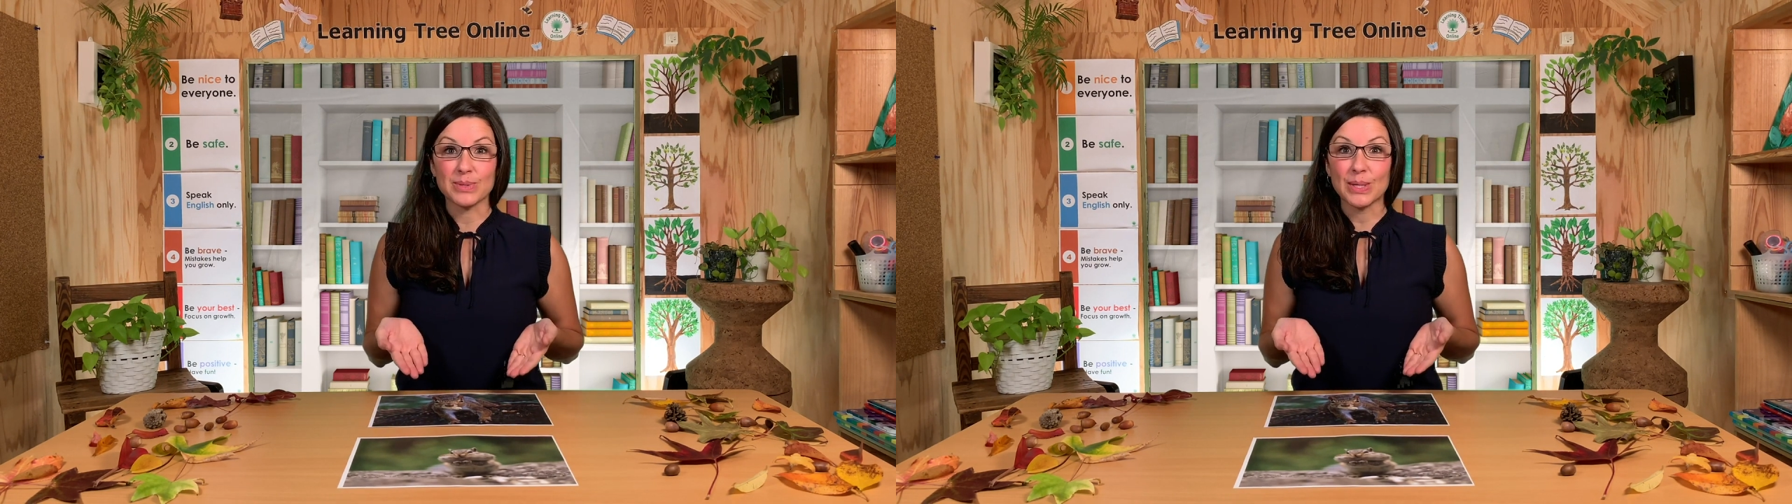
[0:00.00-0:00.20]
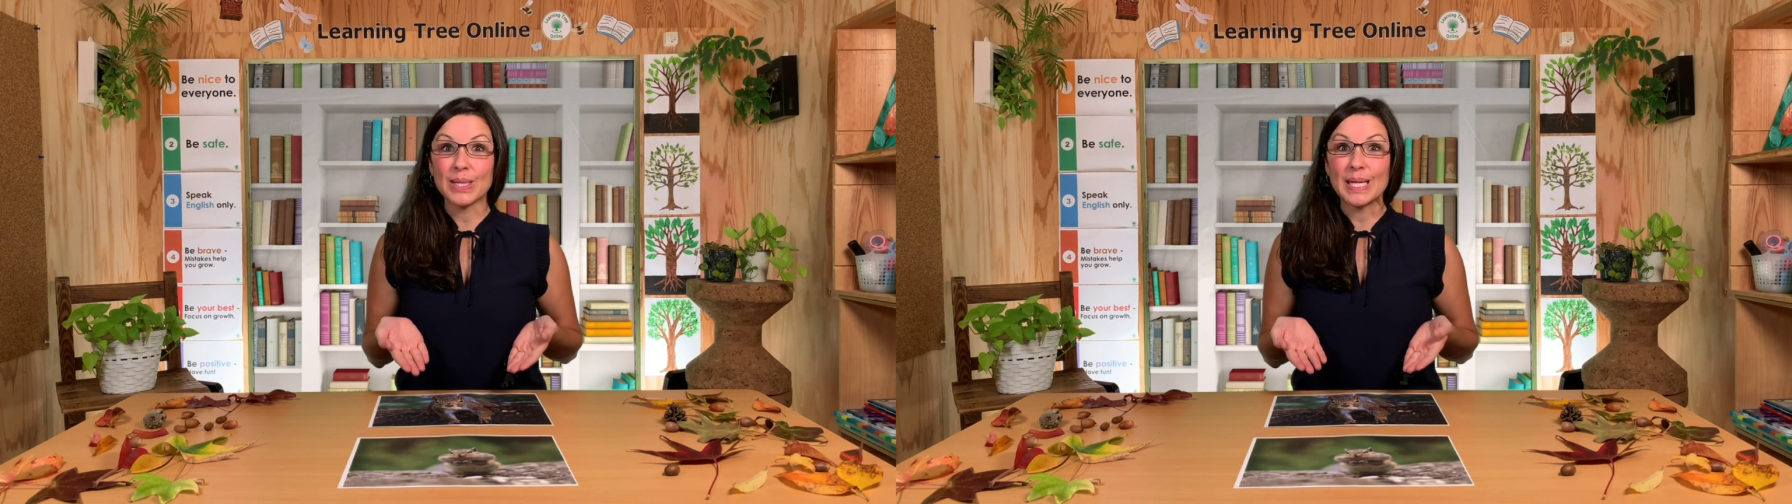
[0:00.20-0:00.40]

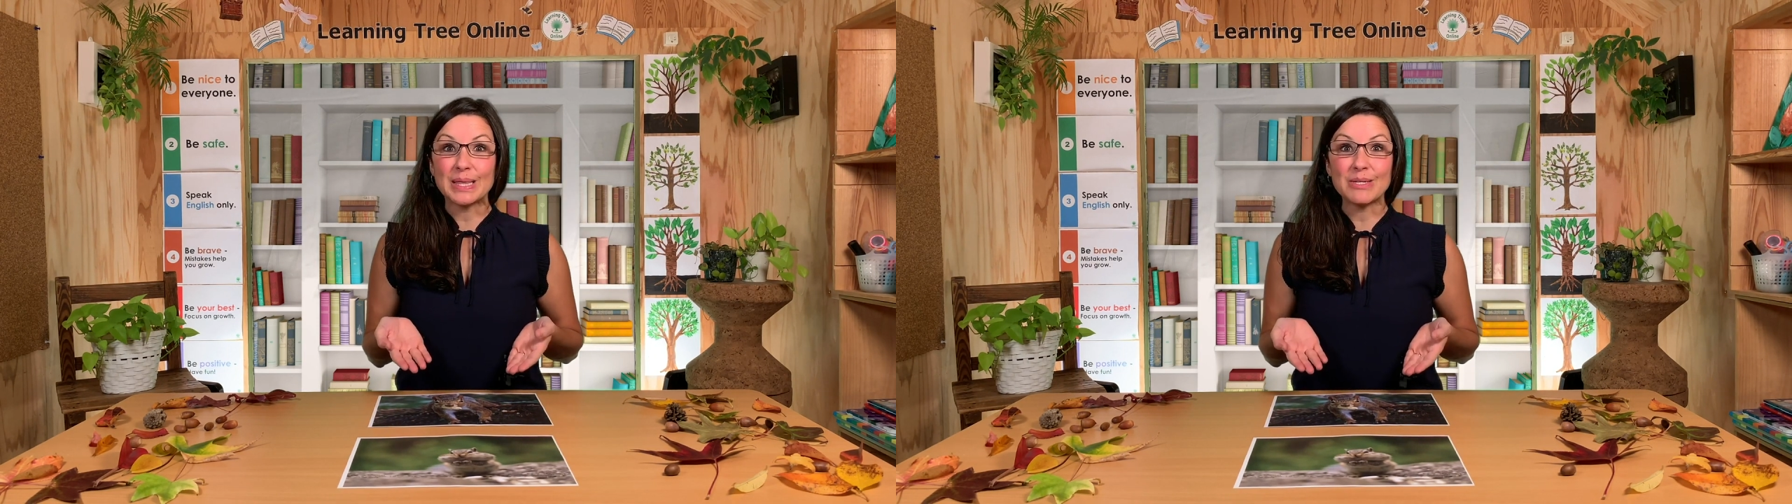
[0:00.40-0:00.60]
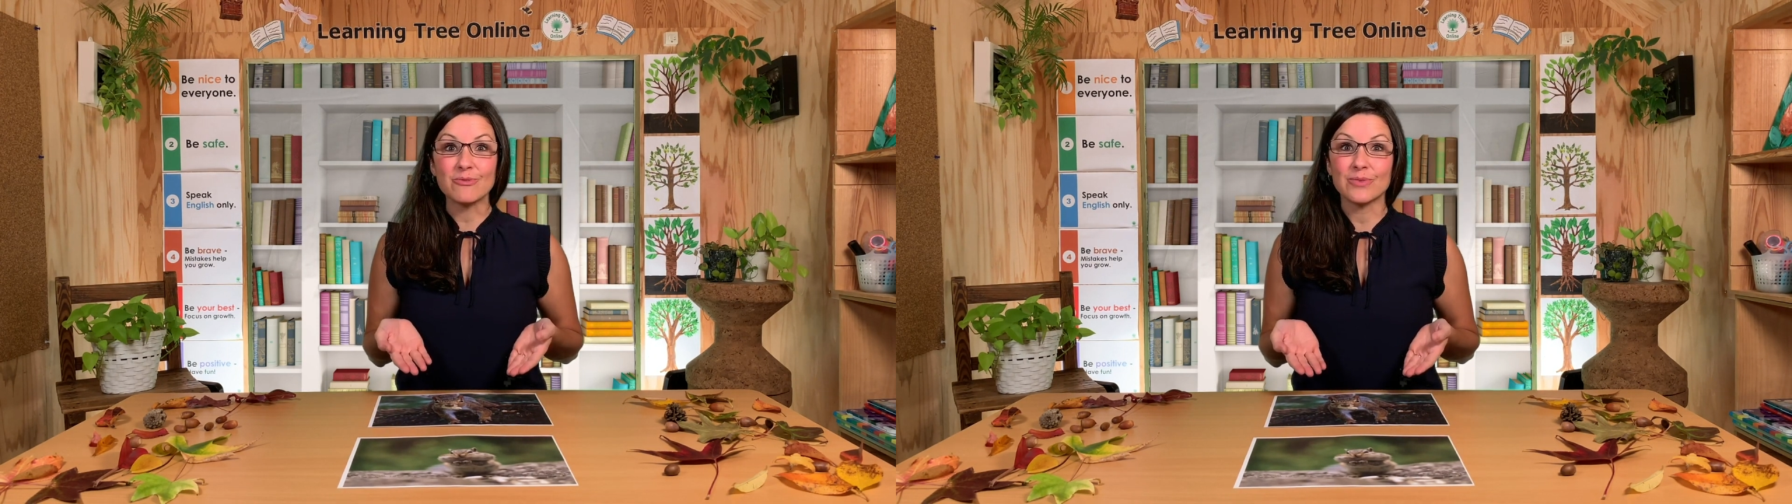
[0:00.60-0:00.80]
to collect
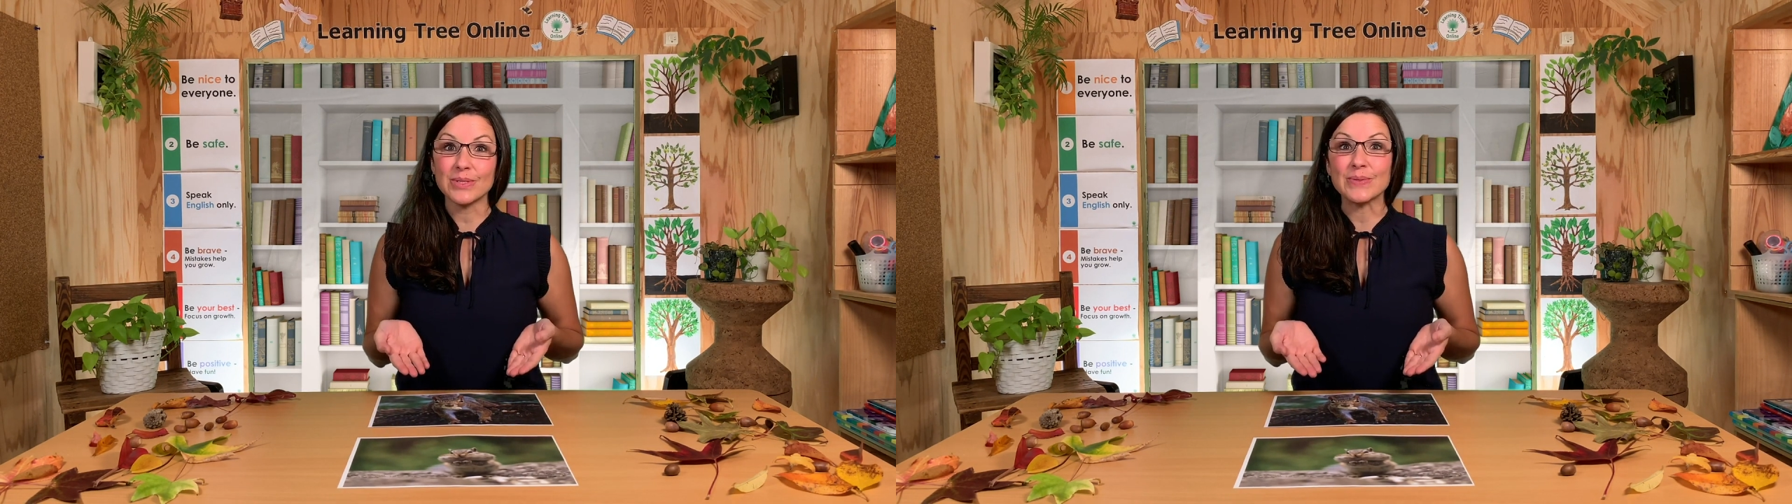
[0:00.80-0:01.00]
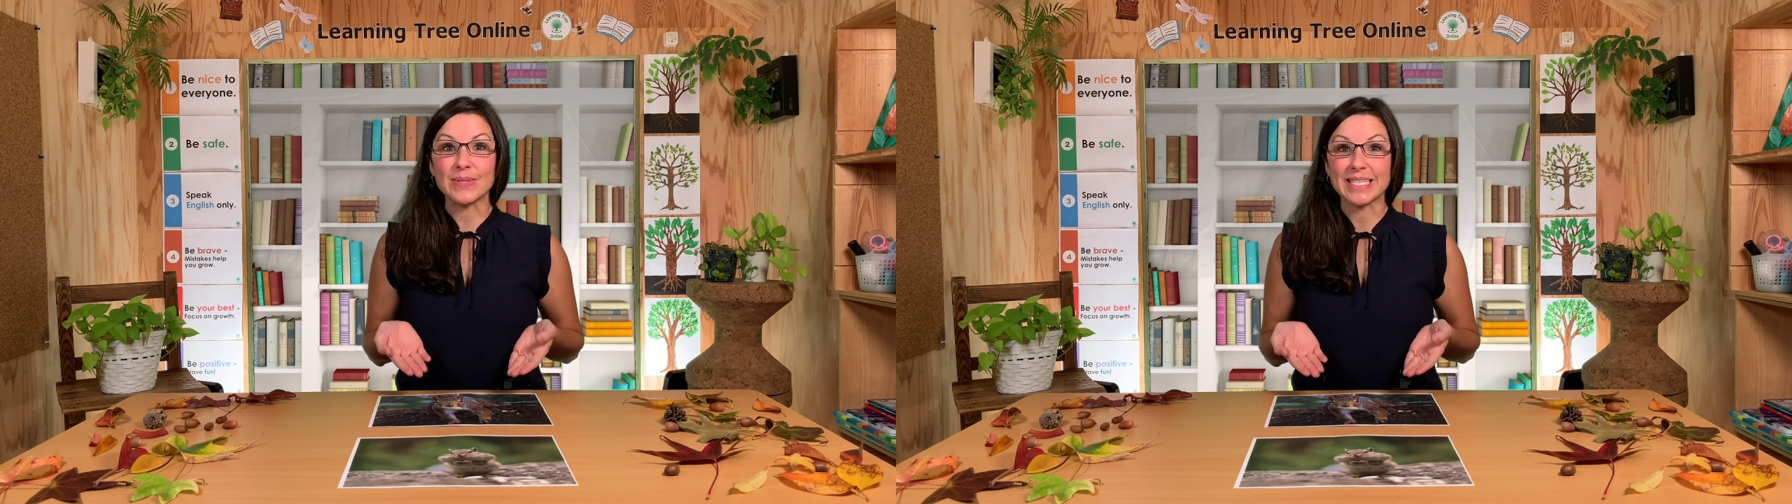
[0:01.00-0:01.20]
their
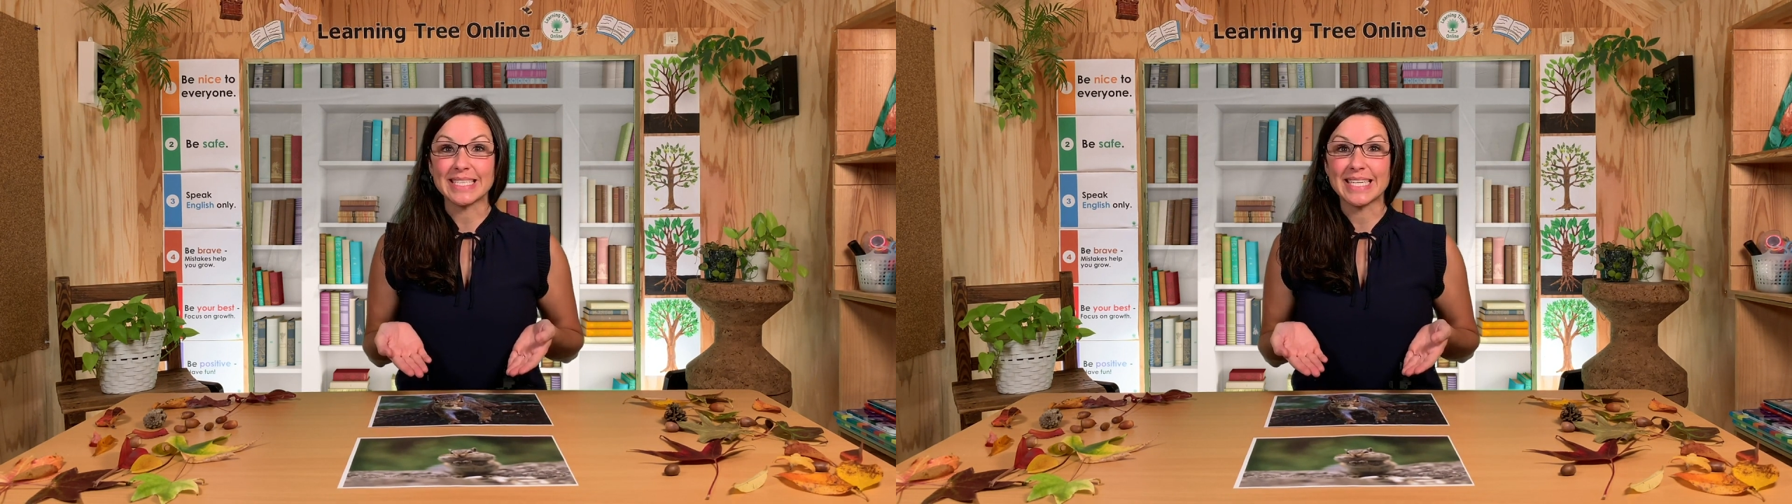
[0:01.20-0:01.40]
food.